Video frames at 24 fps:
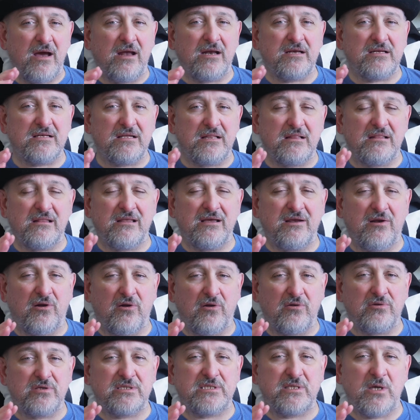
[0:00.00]

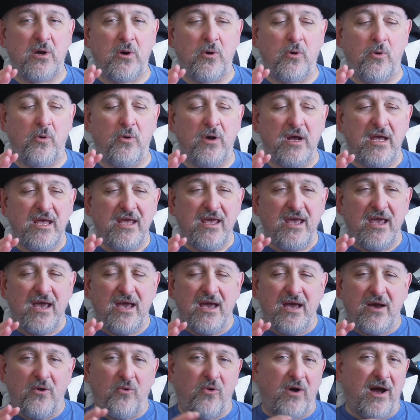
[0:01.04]
unclear. So
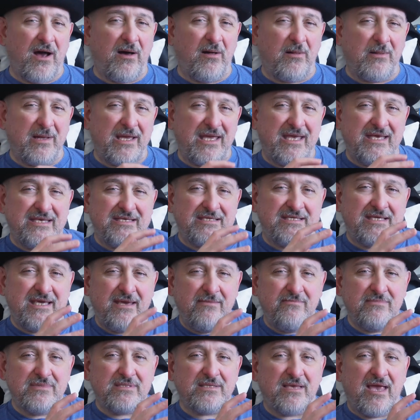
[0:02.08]
while it
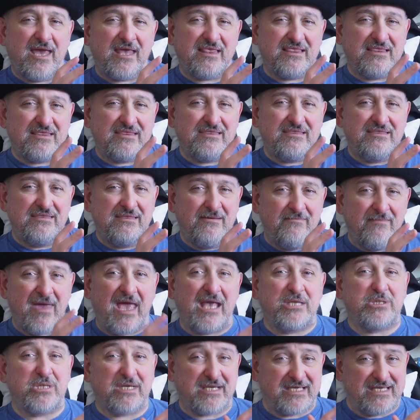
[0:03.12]
seems like the
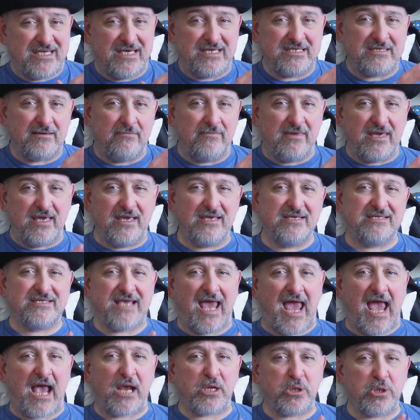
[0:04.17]
magic system is
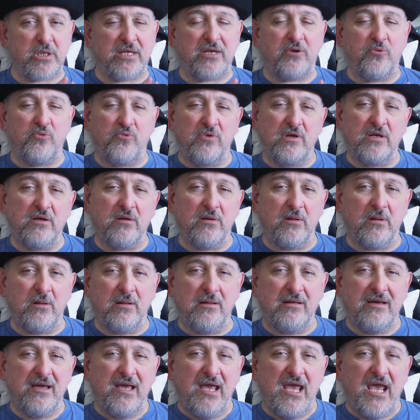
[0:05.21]
actually
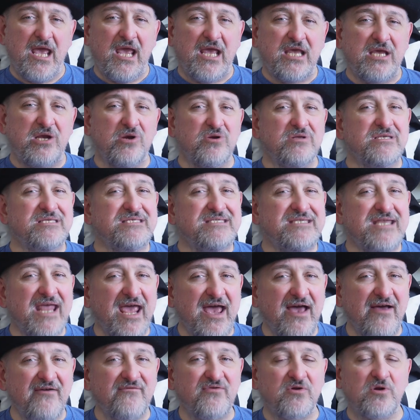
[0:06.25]
real, you're
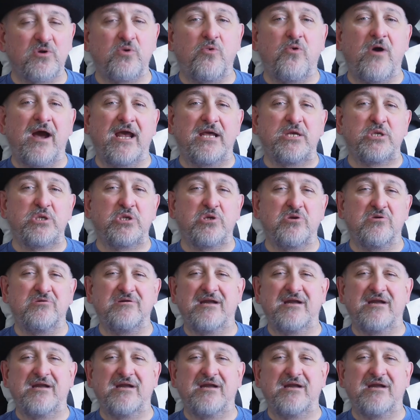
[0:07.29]
never quite sure.